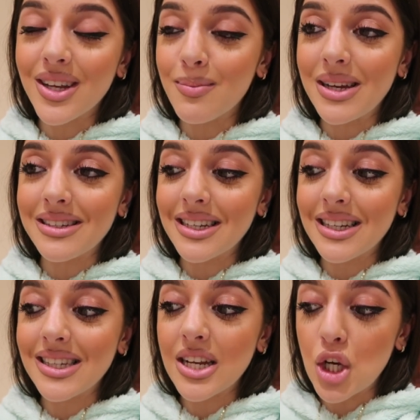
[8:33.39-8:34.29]
He
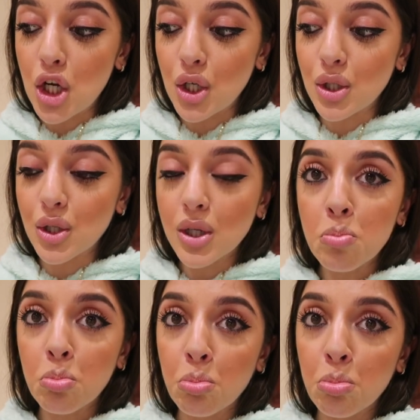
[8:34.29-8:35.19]
basically said no.
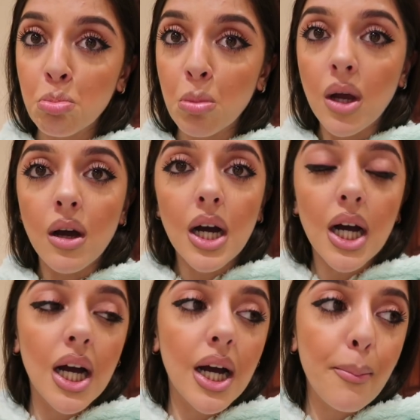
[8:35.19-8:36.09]

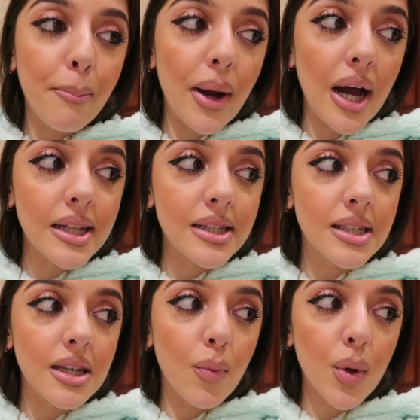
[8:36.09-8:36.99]
But
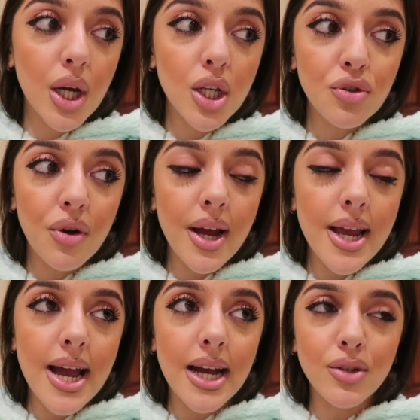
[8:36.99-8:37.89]
we're gonna try
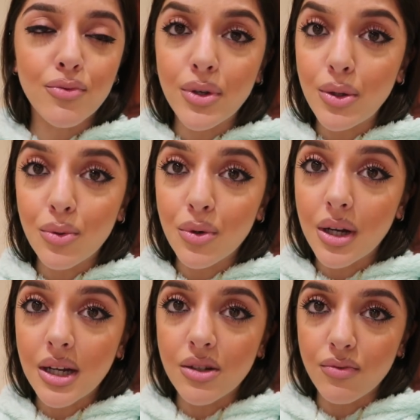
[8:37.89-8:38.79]
and
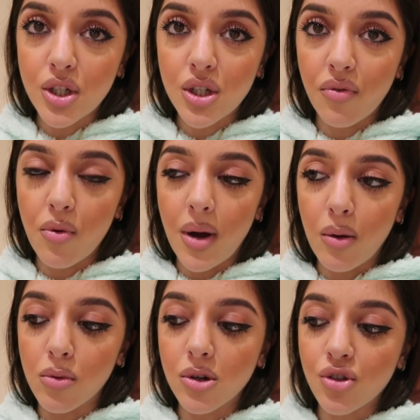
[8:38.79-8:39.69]
reorganize and reshuffle my
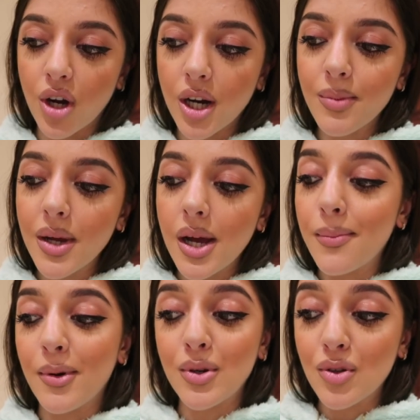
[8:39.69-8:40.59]
wardrobe,
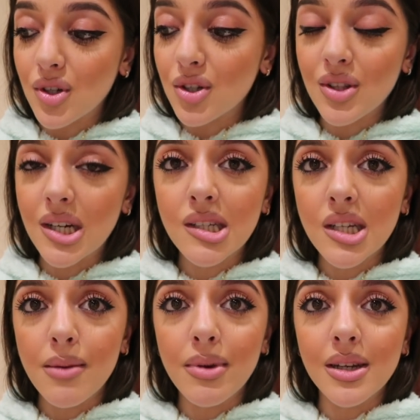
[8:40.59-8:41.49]
but we're not gonna do that
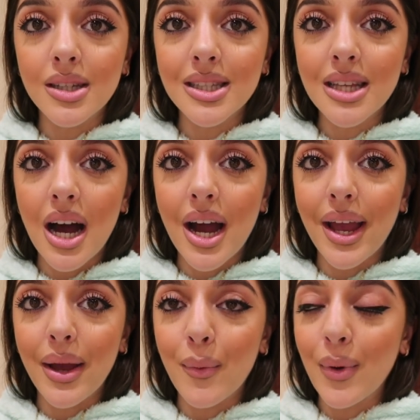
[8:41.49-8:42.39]
today because
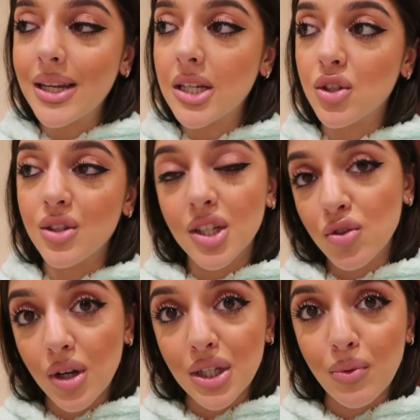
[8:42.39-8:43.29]
I went into
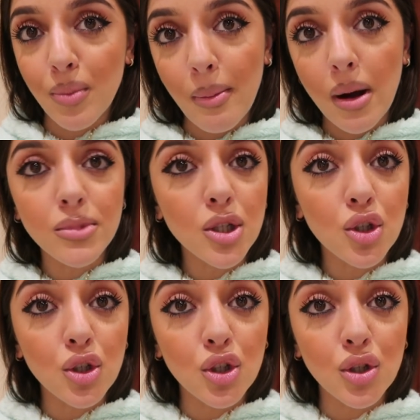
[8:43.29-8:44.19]
central London with my mom
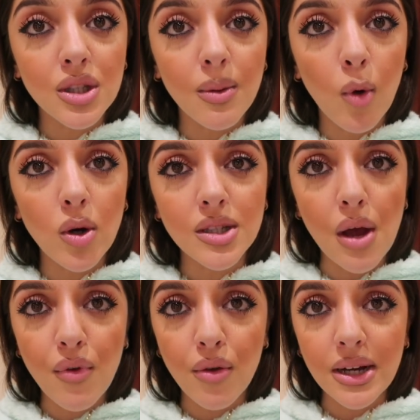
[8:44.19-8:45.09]
to shoot some
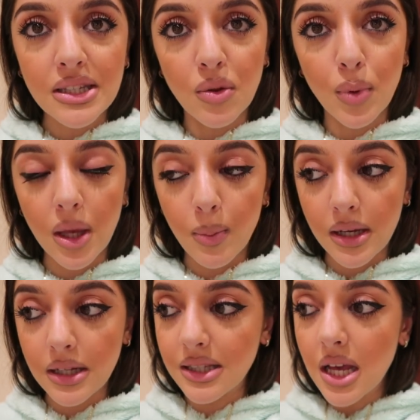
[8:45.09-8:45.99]
content for the rest of the week
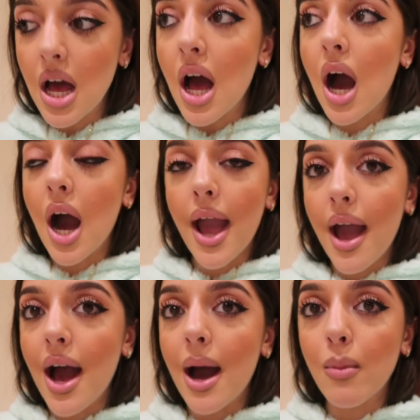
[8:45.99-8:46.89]
because I
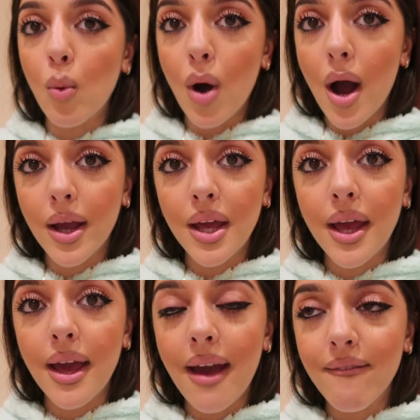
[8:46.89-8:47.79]
am
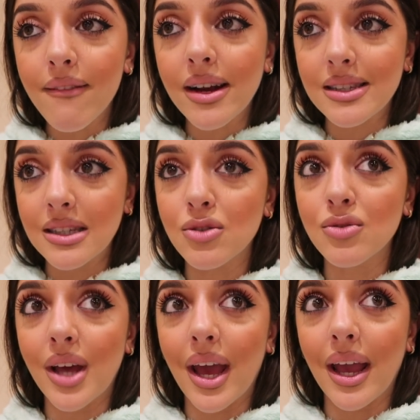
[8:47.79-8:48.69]
working every
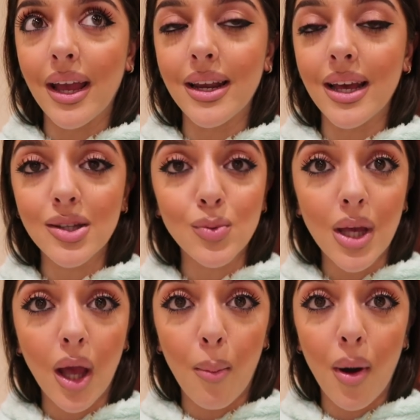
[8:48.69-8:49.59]
single day next
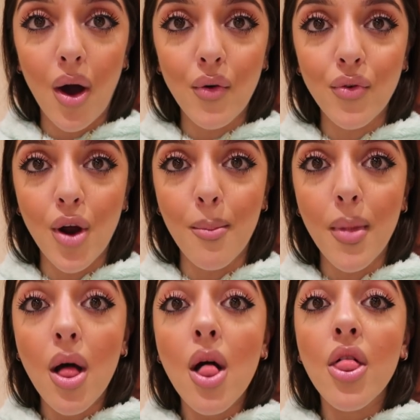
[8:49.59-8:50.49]
week apart
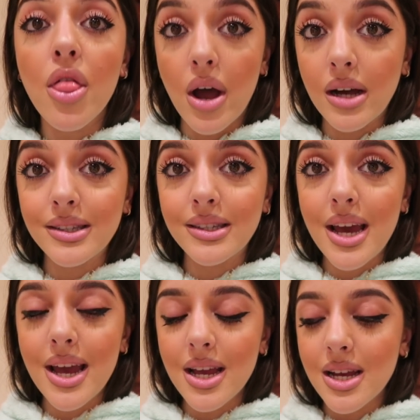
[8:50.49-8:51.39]
from
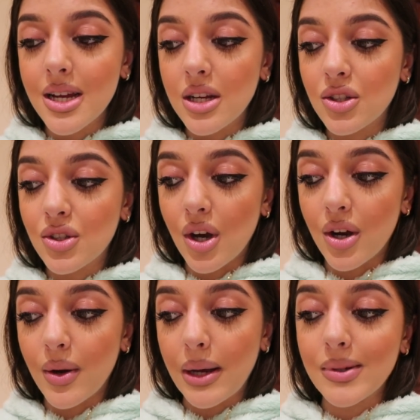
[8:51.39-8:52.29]
Thursday.
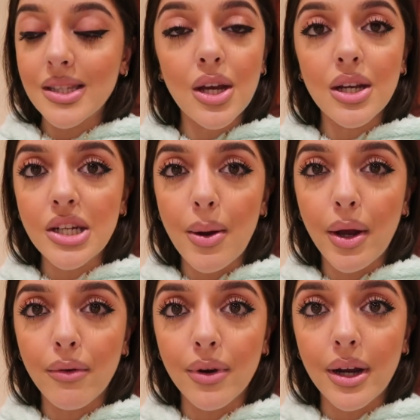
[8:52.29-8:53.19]
So it was the only time I
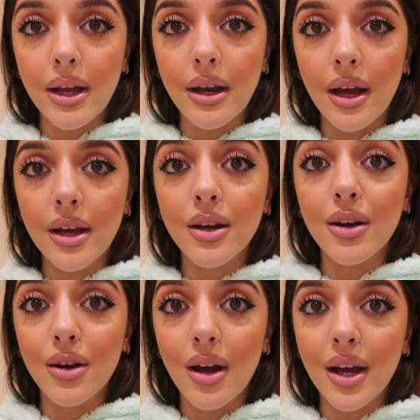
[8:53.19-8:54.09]
could really
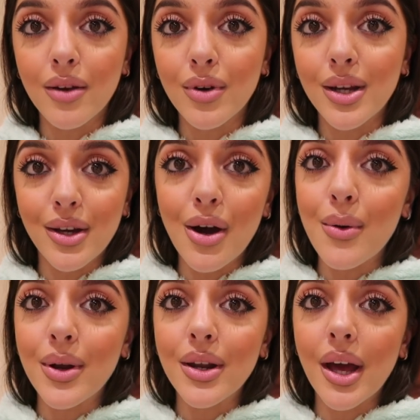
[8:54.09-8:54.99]
go
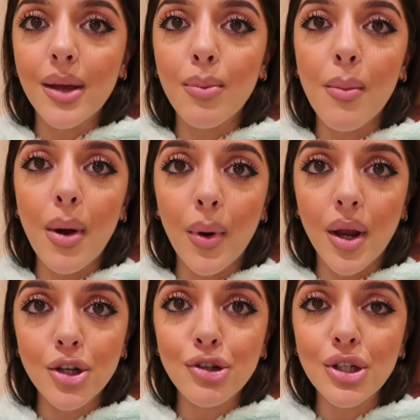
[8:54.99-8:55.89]
and like put my
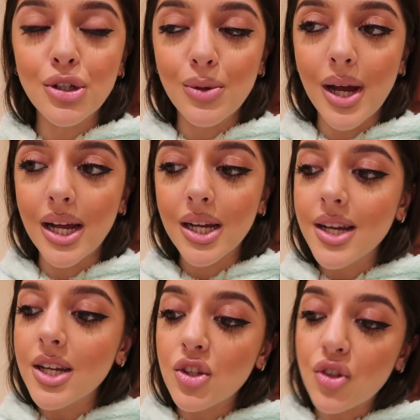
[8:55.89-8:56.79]
100 into it.
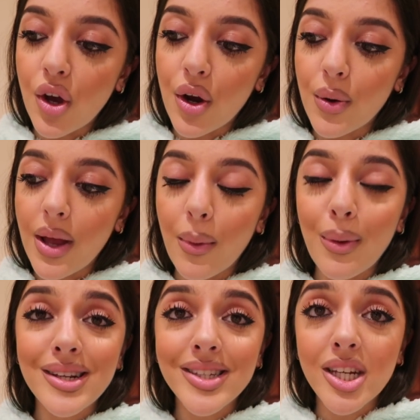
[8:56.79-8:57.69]
So yeah, we
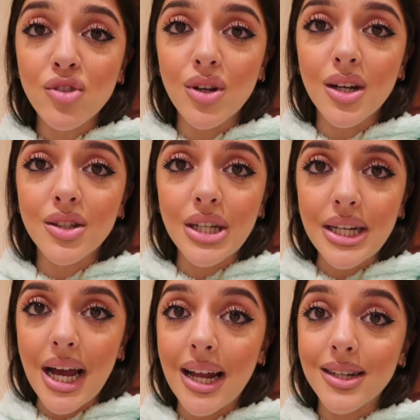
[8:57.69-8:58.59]
went to central
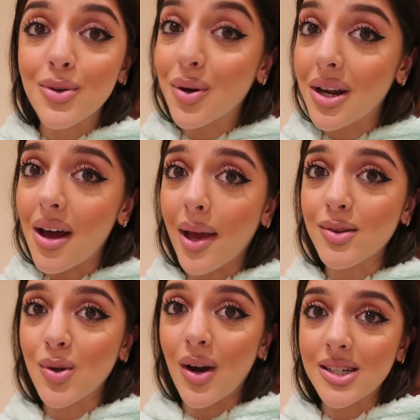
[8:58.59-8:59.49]
London and not gonna lie, it
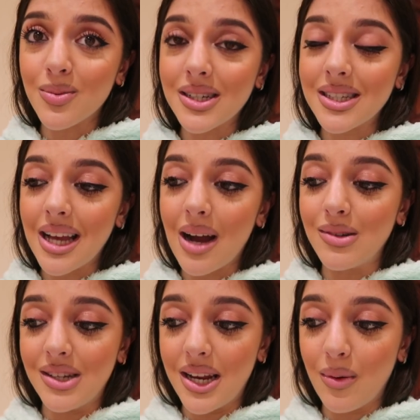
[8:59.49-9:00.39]
was quite depressing how
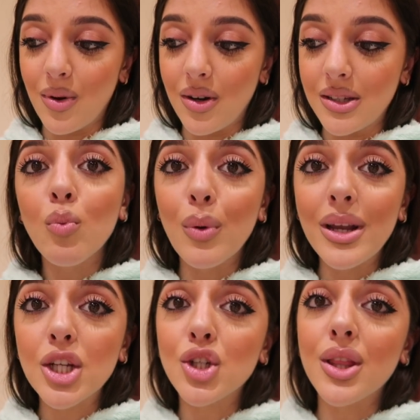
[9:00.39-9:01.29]
dead it was. We were
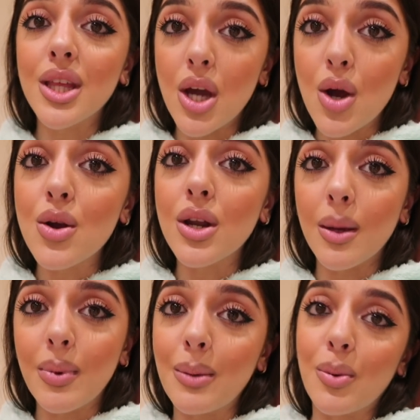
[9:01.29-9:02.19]
literally the
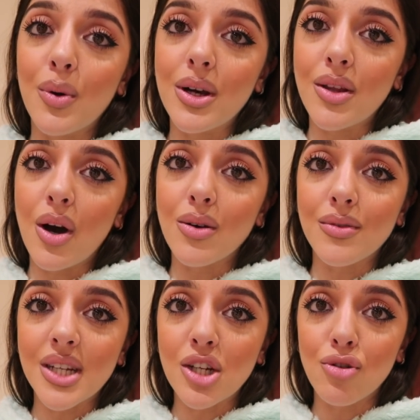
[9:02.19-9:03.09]
only people in the whole
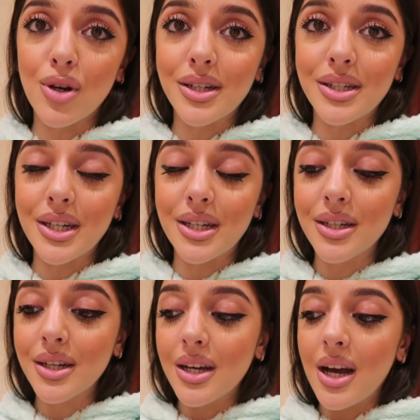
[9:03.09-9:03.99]
of central
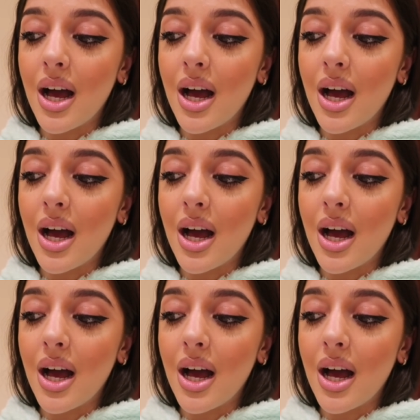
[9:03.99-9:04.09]
London.